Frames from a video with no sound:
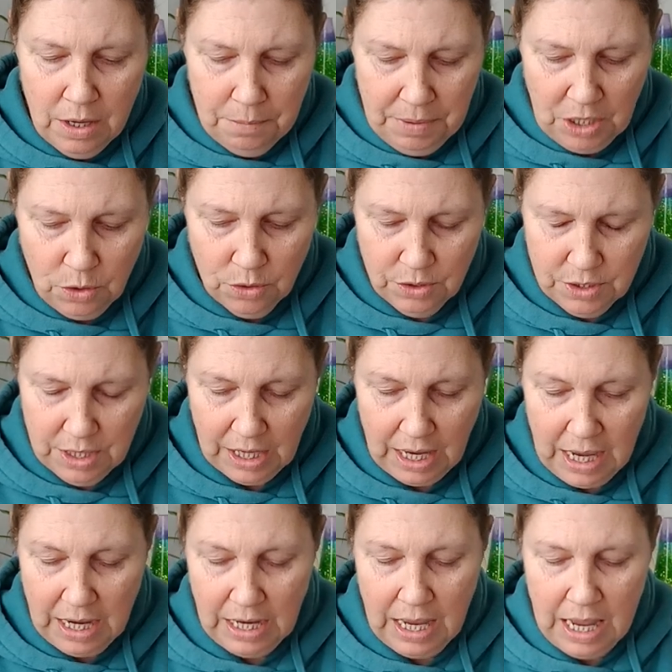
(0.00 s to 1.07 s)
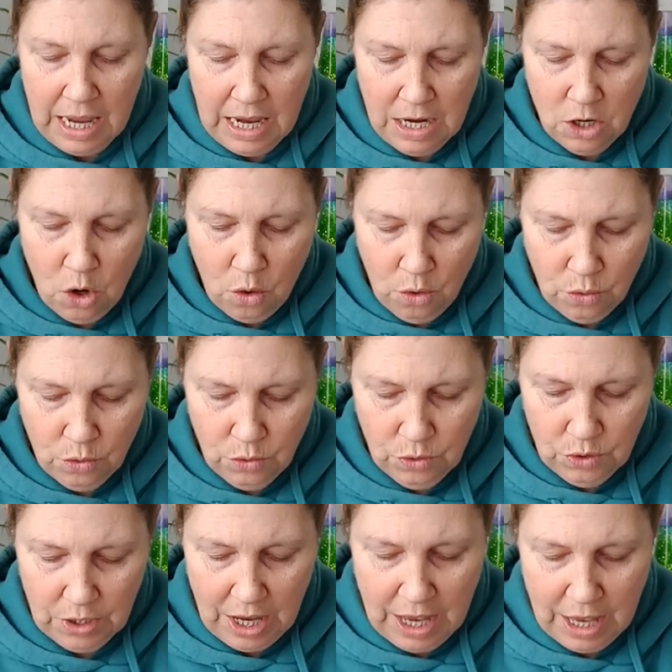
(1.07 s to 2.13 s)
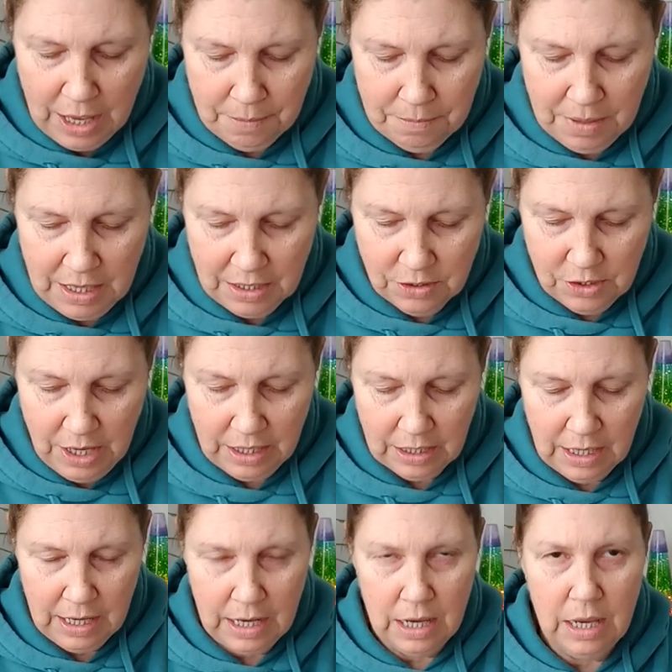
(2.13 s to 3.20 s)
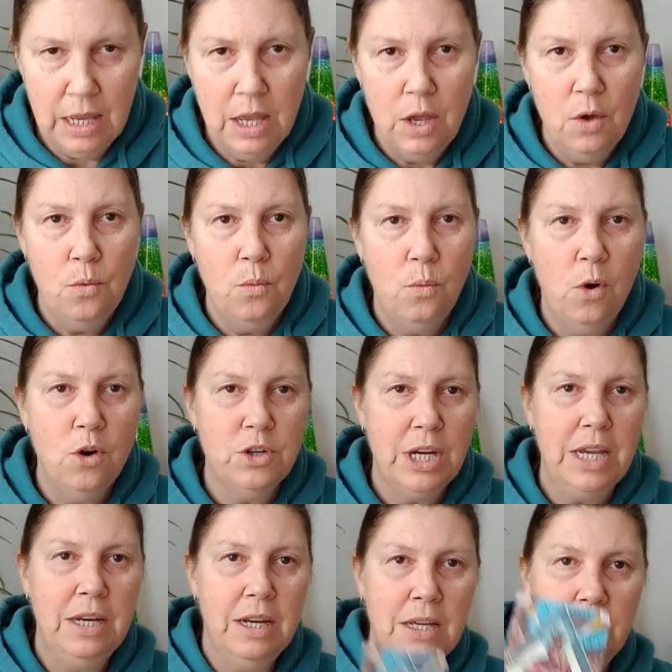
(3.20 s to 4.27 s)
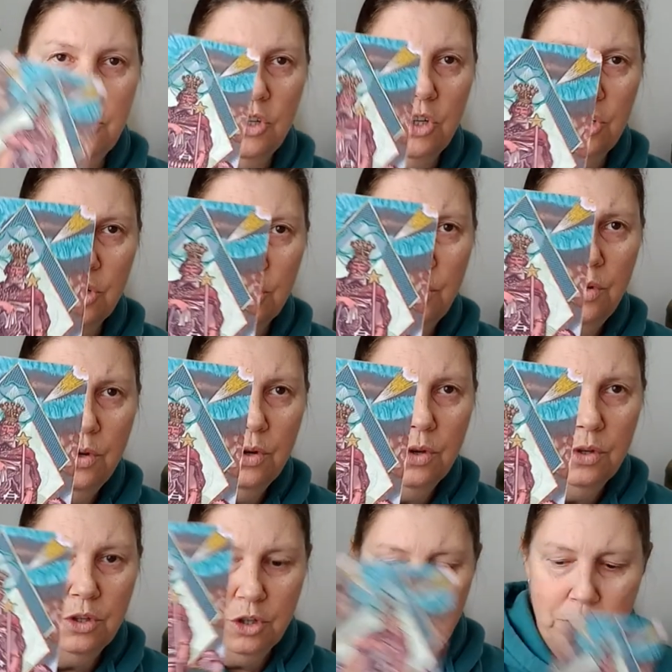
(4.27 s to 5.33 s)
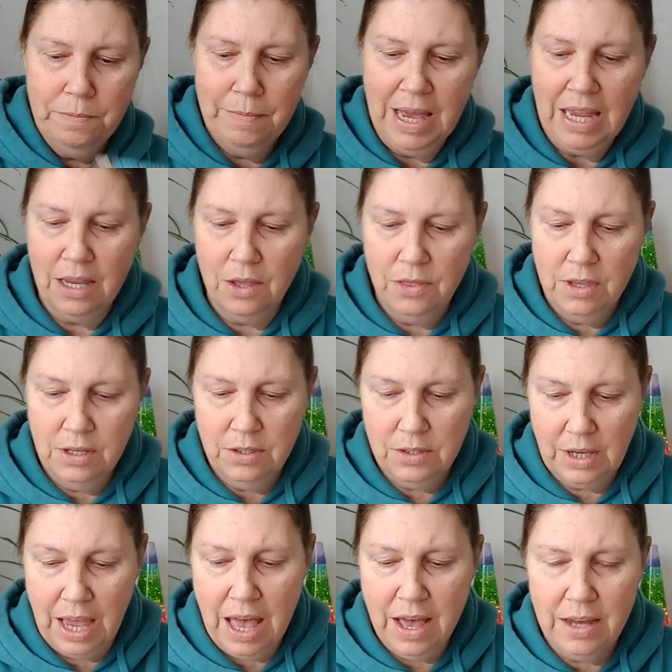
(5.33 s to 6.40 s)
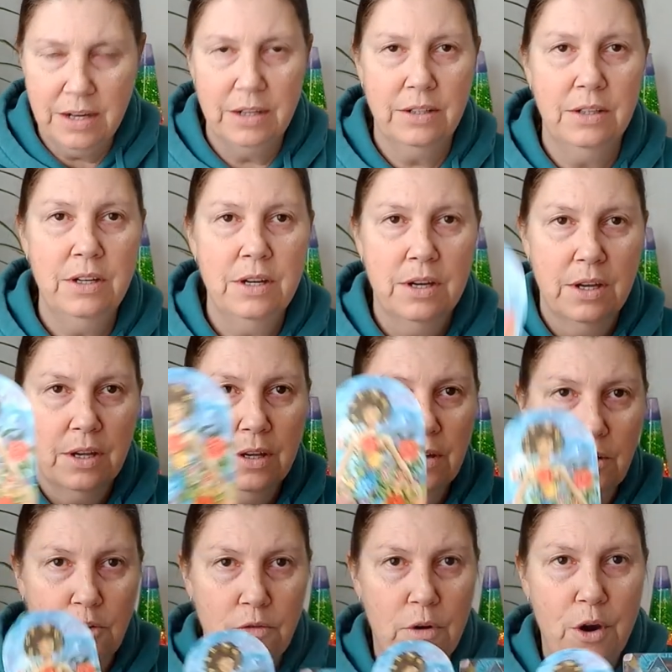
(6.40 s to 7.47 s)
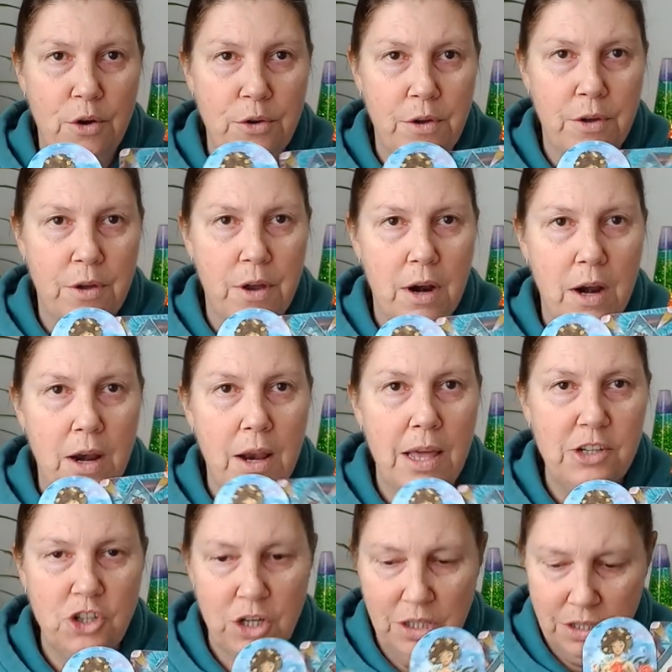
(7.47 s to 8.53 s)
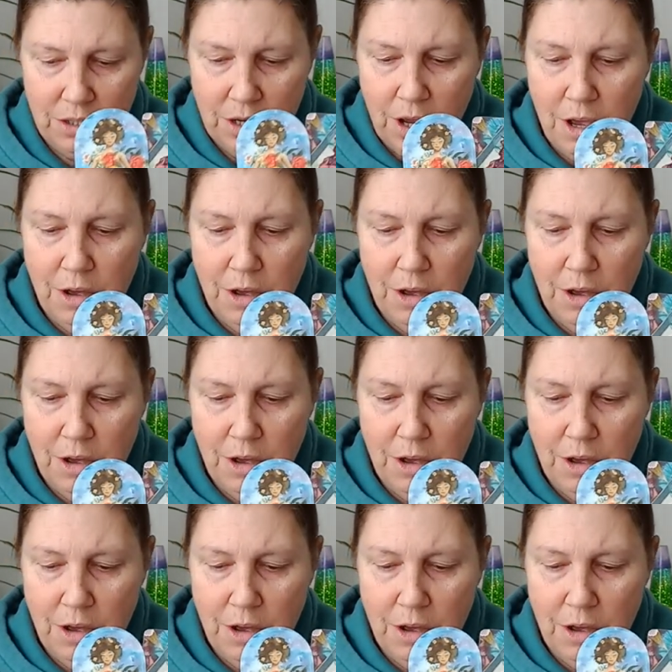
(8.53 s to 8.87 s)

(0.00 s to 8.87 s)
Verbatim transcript: Because the King, he knows exactly what he needs to do to make this garden grow luscious,